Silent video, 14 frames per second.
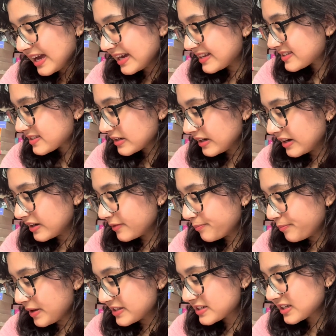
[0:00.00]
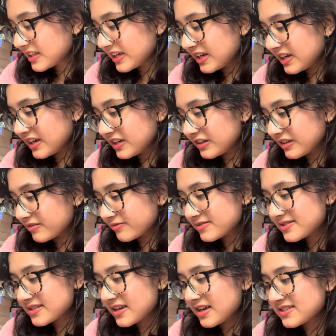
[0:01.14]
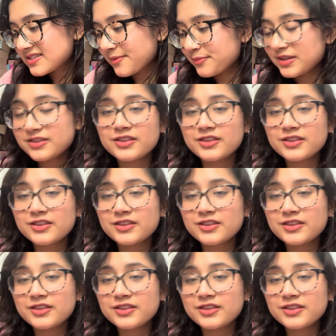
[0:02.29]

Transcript: It's basically something